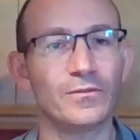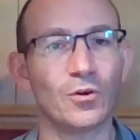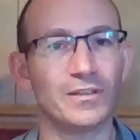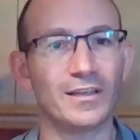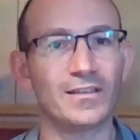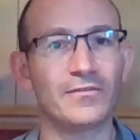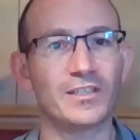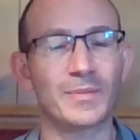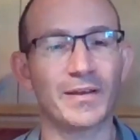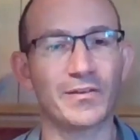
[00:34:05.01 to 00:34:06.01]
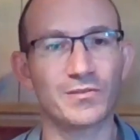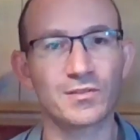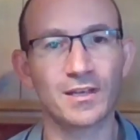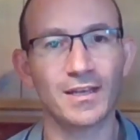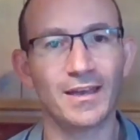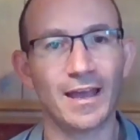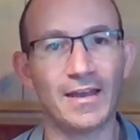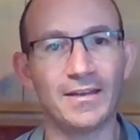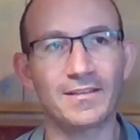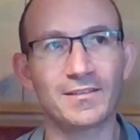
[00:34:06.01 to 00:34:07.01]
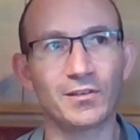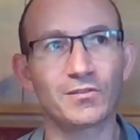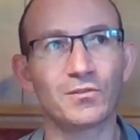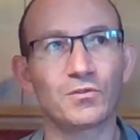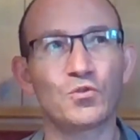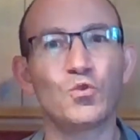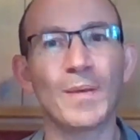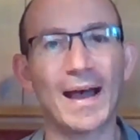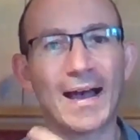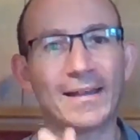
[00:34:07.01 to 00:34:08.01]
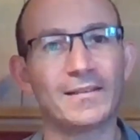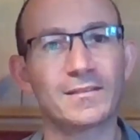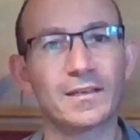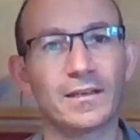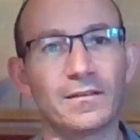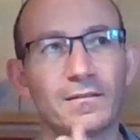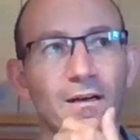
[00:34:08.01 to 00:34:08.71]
or negative experience, and it's not too bad, let's say.